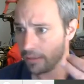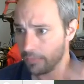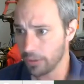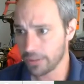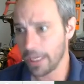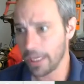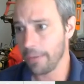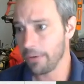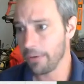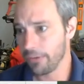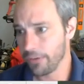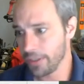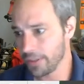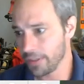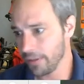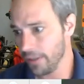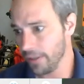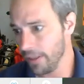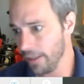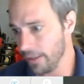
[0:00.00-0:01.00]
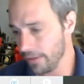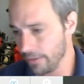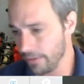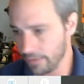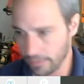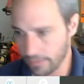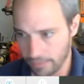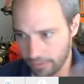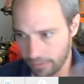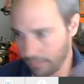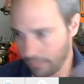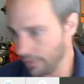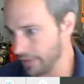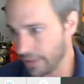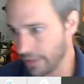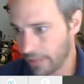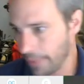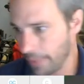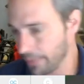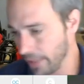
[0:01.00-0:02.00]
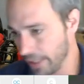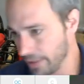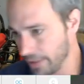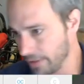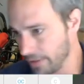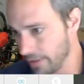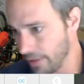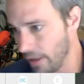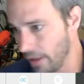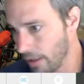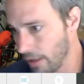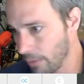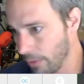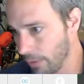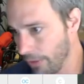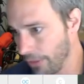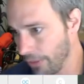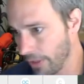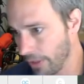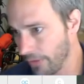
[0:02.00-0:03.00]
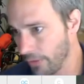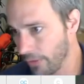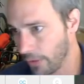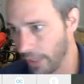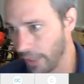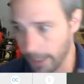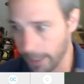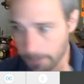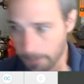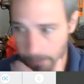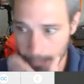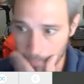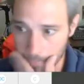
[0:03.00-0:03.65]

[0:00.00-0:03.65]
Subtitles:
Most common refrigerant in residential applications is R134A.